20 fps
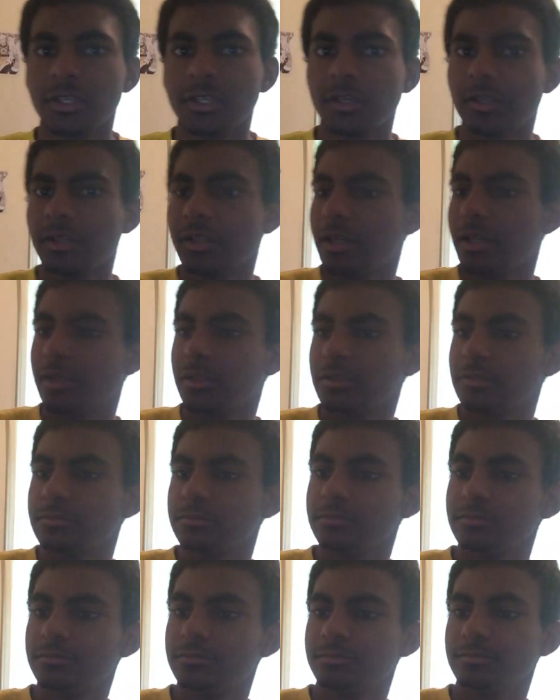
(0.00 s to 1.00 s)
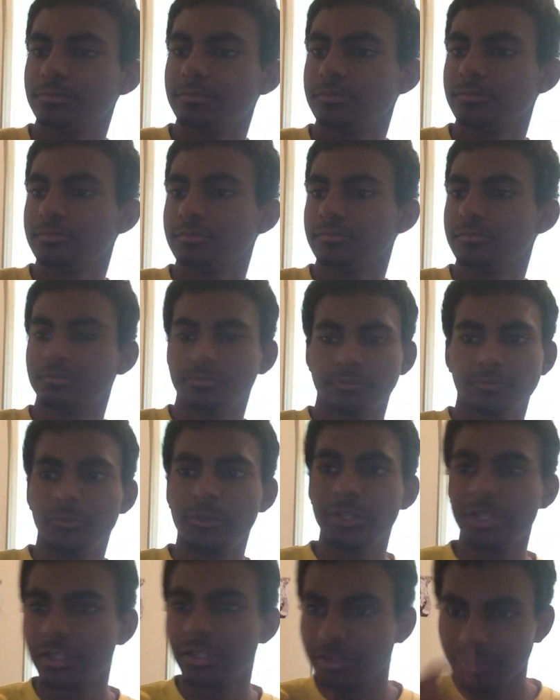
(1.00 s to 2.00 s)
Now, we
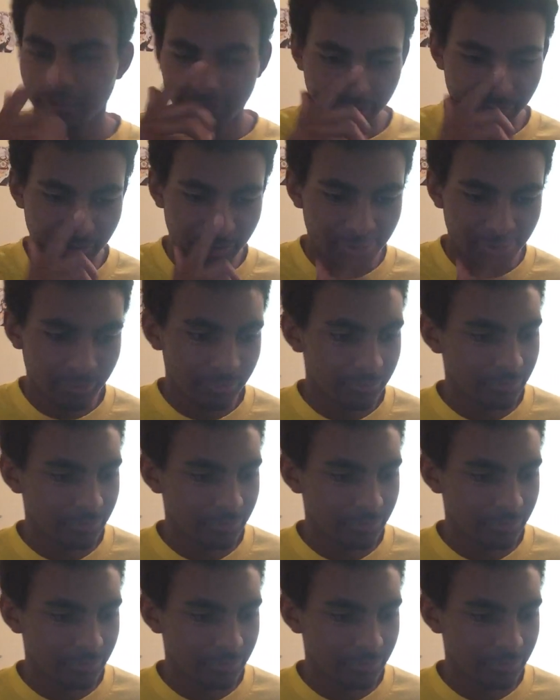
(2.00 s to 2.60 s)
can continue